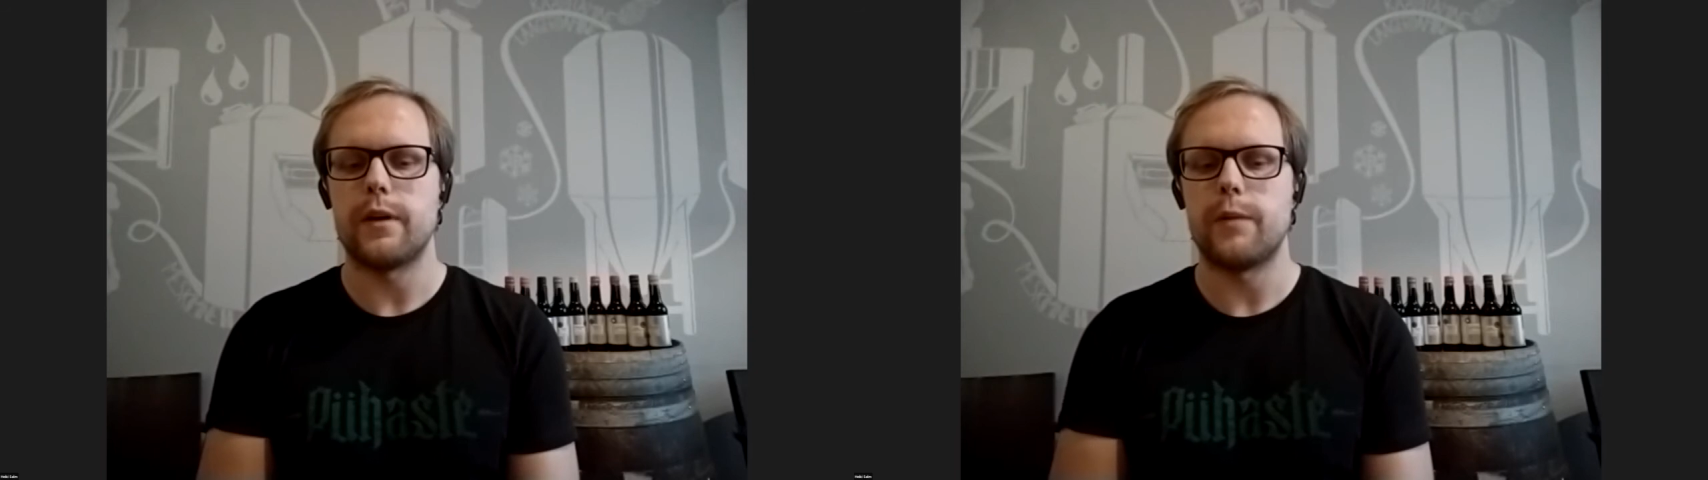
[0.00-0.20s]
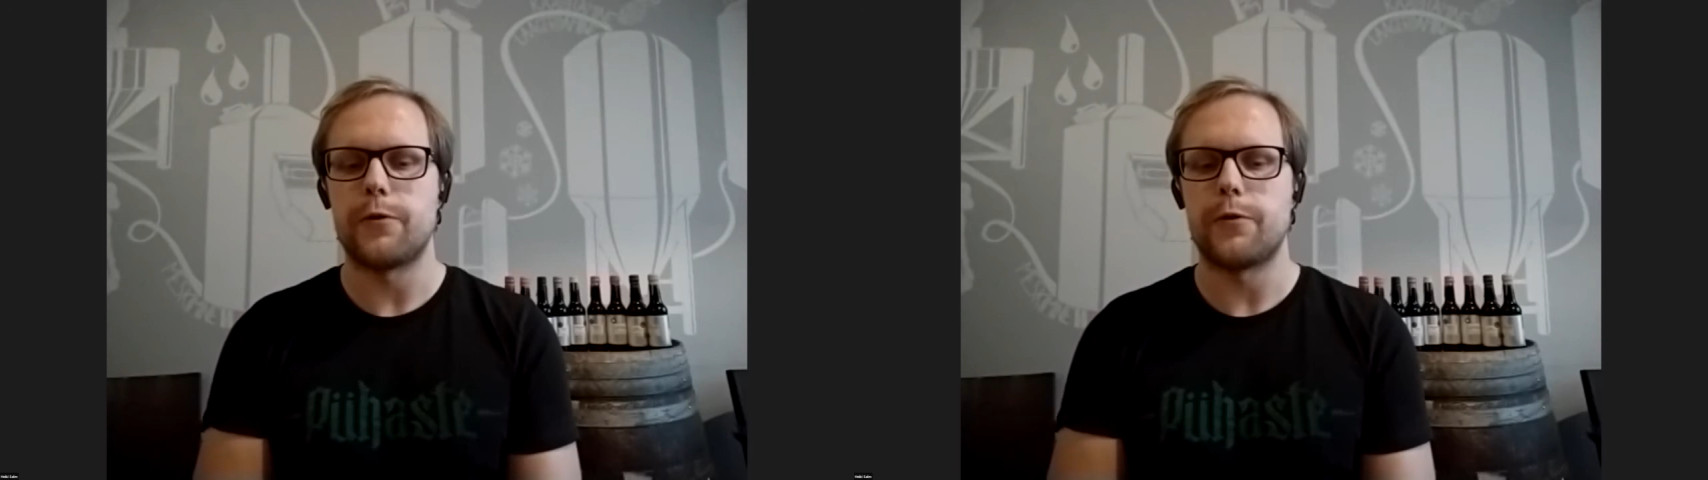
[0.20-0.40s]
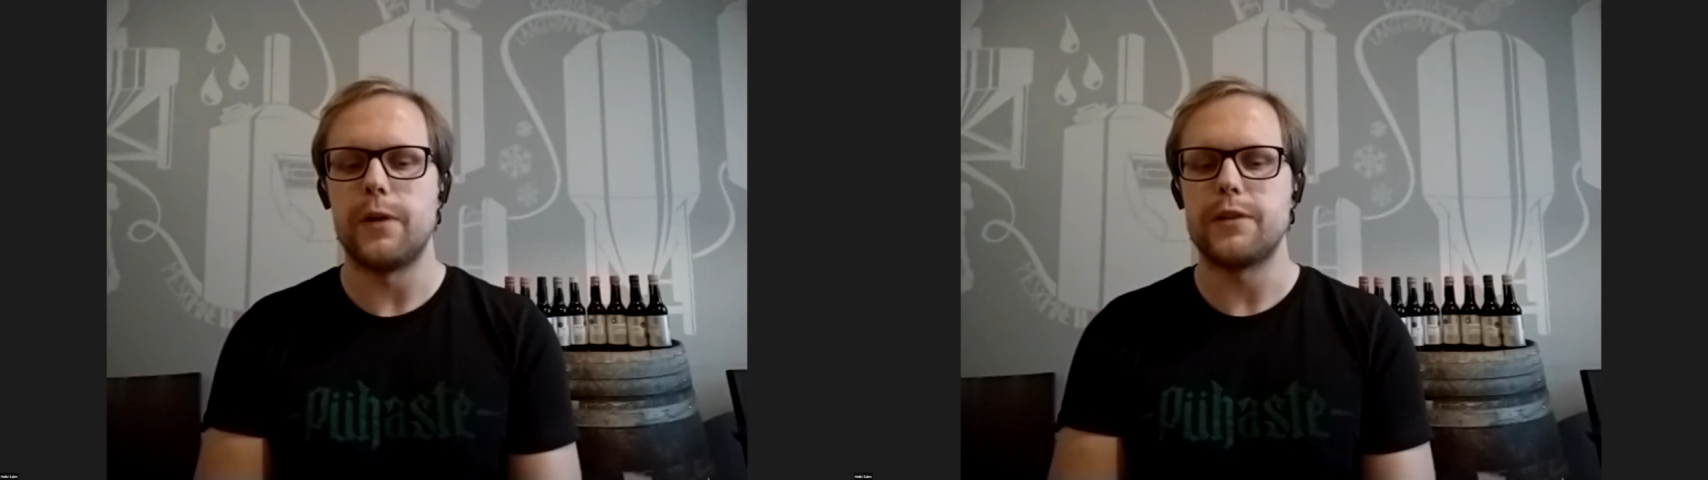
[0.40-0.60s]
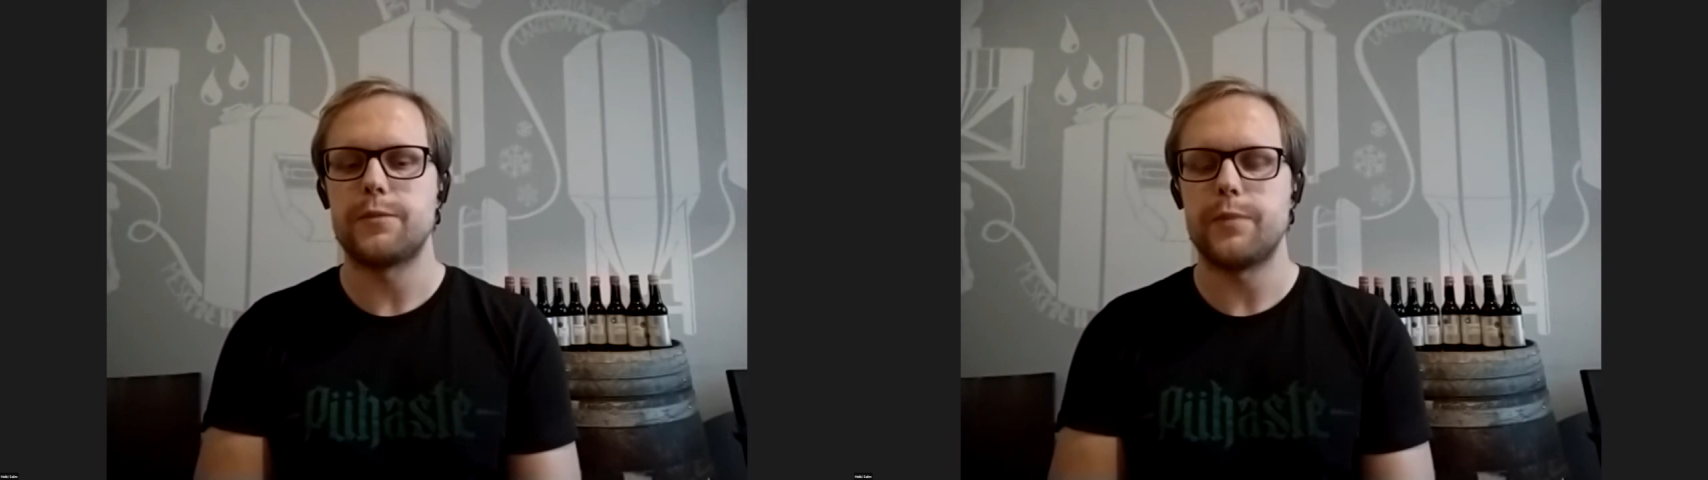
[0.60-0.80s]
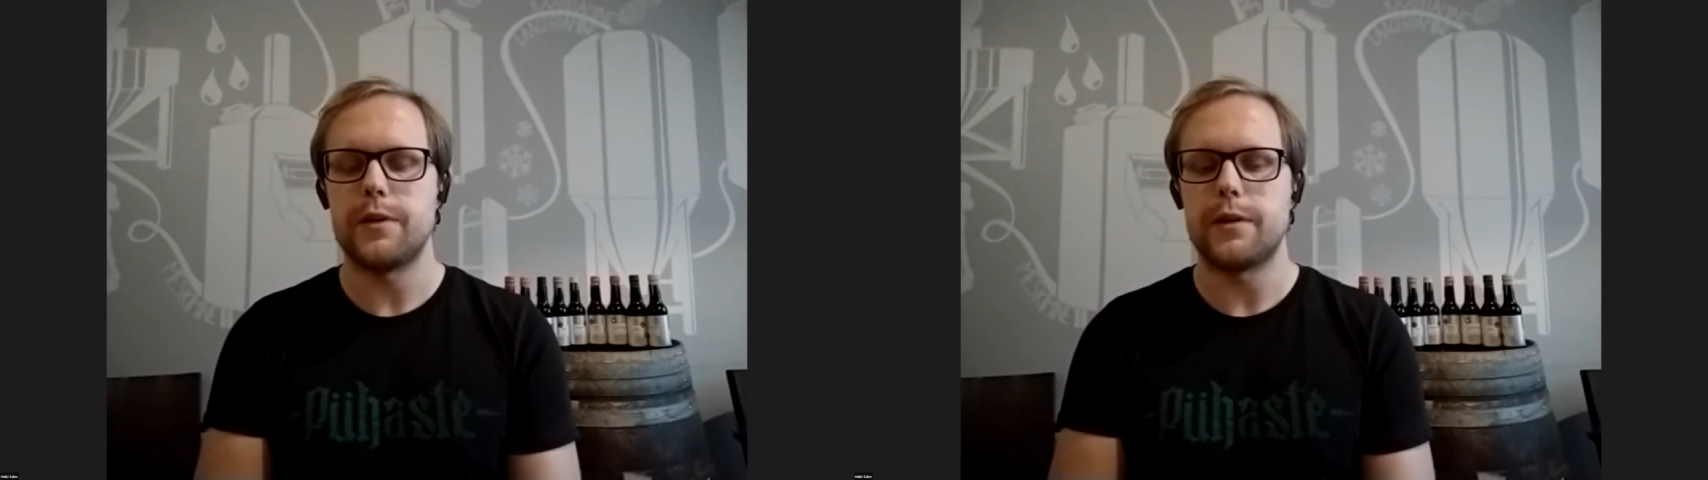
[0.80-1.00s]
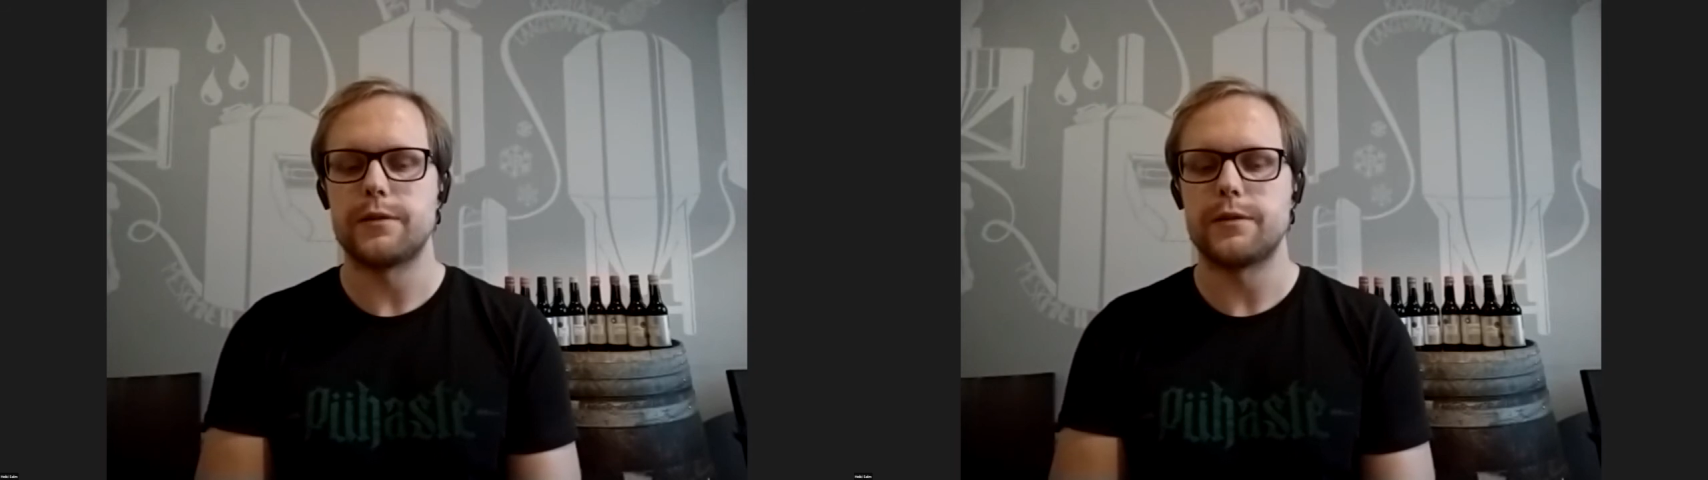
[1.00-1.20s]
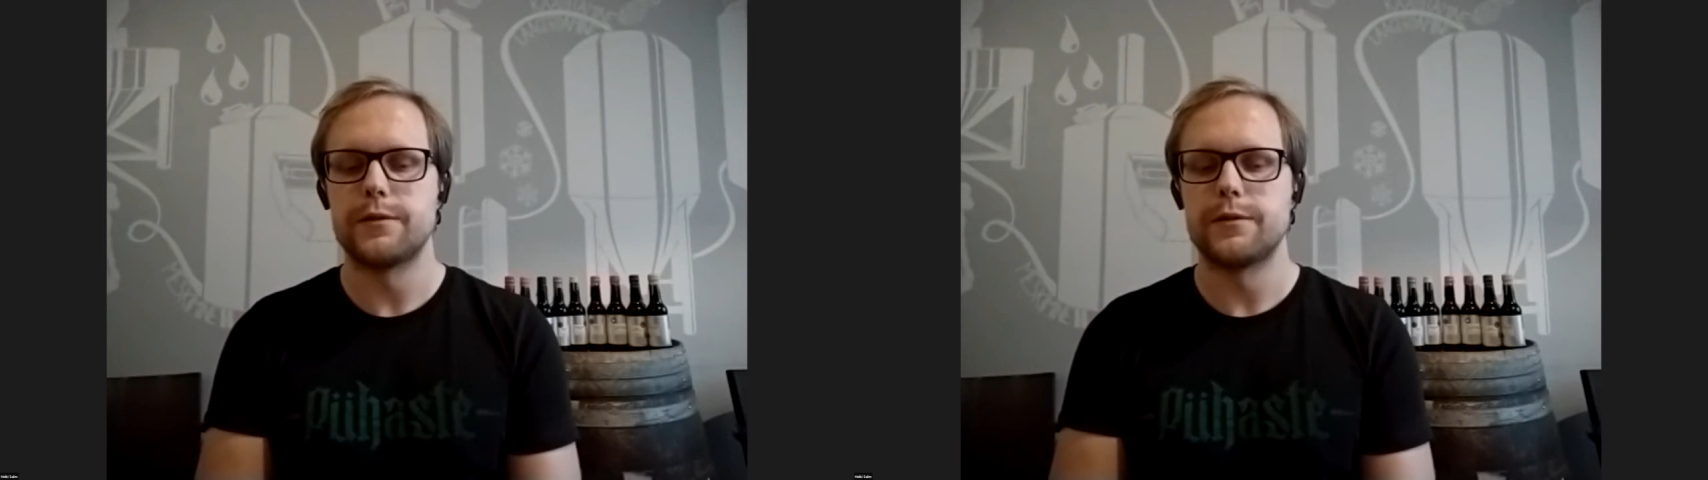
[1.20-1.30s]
barrel-aged beers.